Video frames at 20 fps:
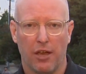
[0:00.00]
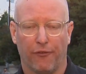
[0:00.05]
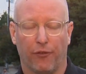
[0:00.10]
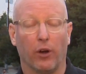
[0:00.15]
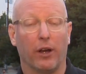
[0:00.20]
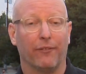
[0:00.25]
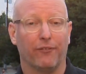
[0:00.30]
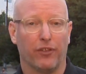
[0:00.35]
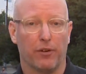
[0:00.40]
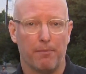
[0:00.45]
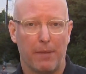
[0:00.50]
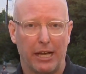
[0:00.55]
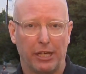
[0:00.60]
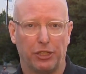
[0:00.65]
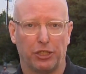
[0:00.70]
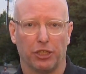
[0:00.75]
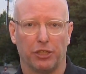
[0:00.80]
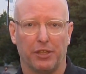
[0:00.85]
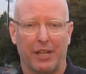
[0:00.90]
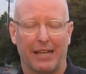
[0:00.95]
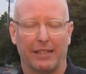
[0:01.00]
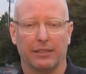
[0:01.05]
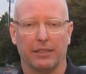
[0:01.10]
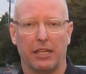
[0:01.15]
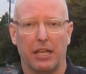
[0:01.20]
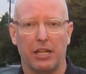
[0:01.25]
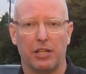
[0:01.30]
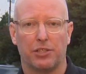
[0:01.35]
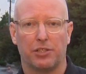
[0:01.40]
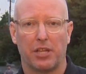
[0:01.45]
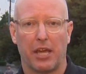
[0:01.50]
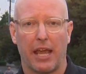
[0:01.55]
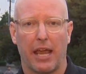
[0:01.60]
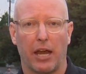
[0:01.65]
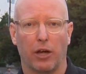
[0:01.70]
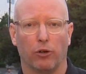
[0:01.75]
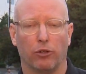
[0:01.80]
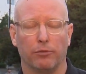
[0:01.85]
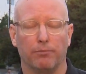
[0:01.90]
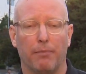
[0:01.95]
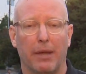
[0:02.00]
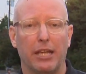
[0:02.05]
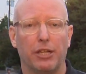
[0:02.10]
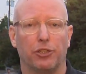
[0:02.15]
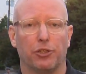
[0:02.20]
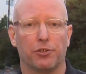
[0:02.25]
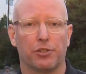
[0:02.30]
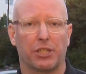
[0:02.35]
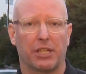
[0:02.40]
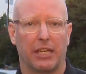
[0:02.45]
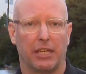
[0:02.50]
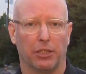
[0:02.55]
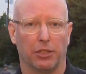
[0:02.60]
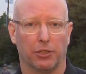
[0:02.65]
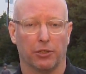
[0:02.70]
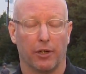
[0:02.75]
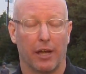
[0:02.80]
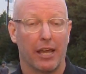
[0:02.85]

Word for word: for information that leads to Harold Major's killer.